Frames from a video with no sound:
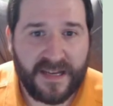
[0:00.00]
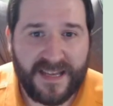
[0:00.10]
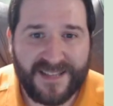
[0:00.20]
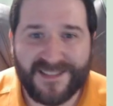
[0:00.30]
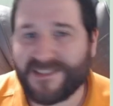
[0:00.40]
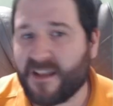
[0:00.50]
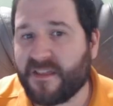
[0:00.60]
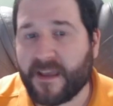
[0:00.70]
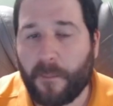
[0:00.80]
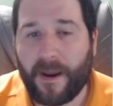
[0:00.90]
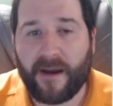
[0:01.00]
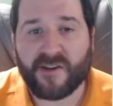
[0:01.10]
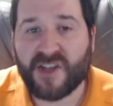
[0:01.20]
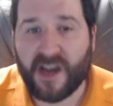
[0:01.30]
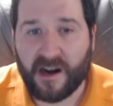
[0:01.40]
Is this a think, pair,
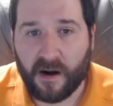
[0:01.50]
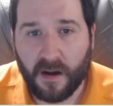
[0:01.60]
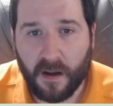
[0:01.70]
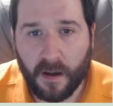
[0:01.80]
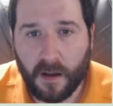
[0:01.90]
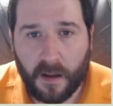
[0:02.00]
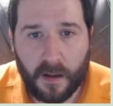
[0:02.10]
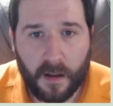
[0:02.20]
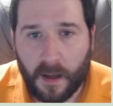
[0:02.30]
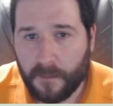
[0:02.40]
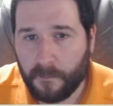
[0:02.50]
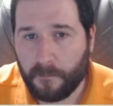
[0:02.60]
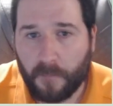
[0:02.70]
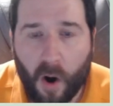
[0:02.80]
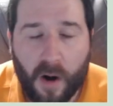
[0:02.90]
share
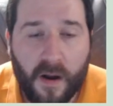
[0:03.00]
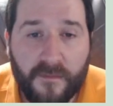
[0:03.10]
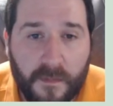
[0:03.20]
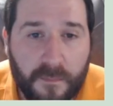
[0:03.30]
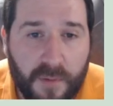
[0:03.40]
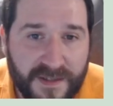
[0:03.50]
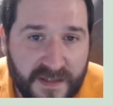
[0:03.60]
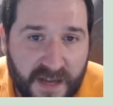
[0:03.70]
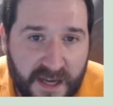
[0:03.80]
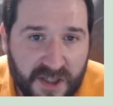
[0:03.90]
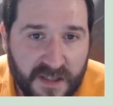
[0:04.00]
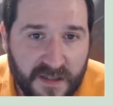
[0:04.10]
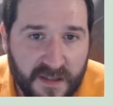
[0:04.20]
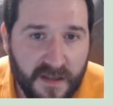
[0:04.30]
part of the presentation.